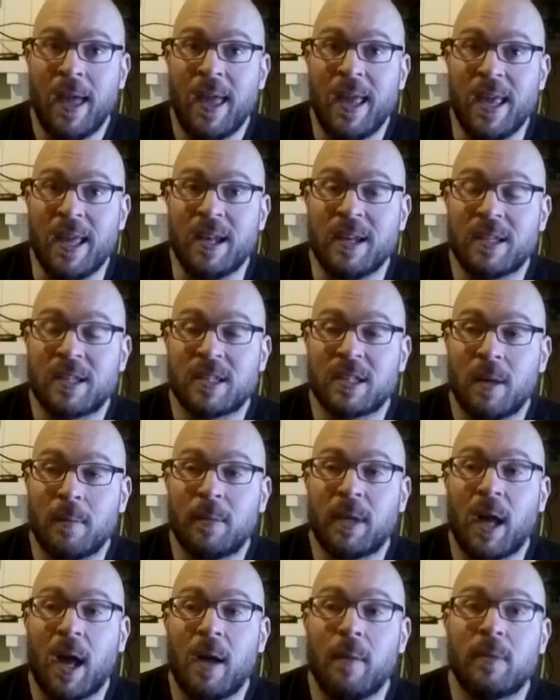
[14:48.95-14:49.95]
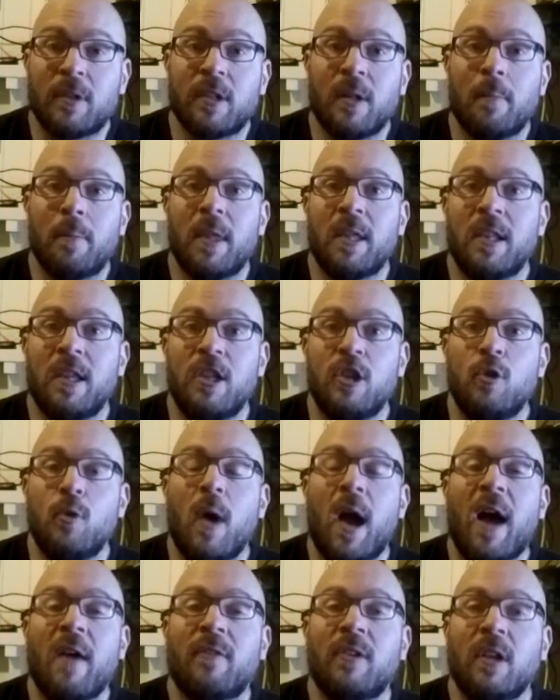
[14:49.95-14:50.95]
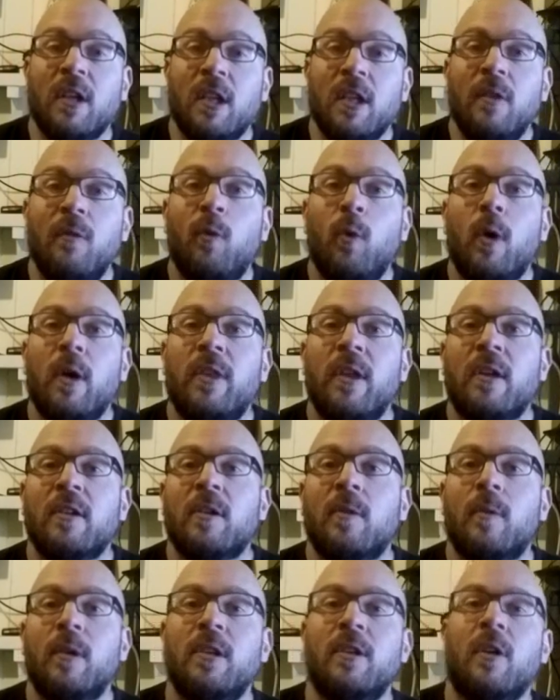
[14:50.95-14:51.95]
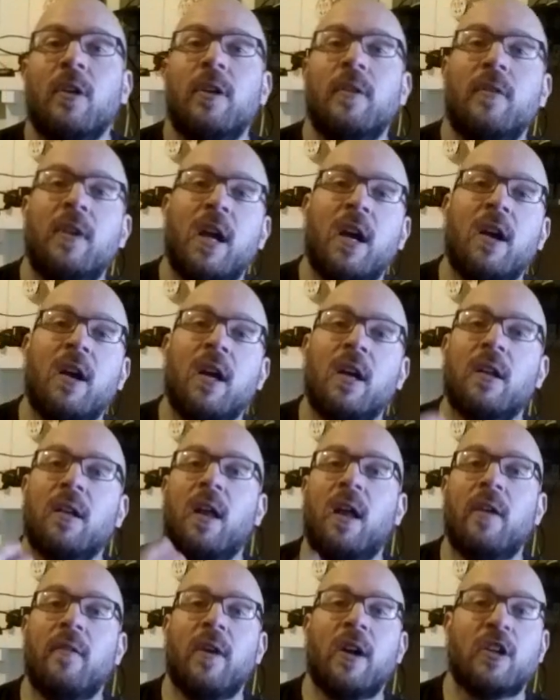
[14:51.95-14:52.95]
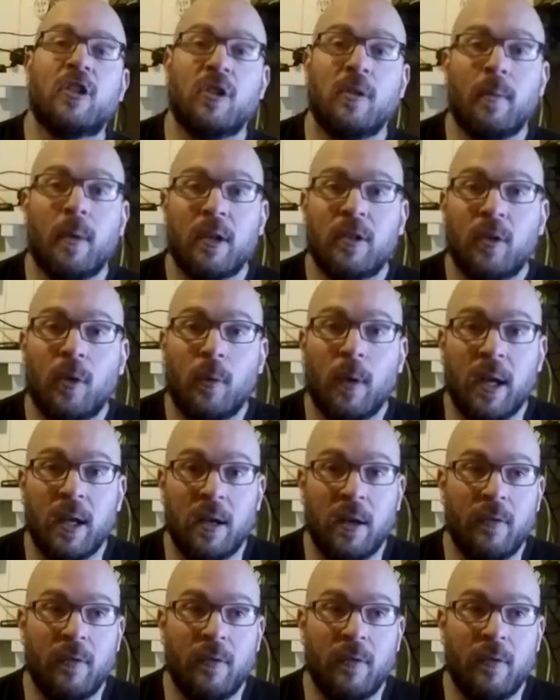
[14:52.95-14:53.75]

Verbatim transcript: It is sometimes something that you have to live with as a result of carrying a lot of extra muscle weight.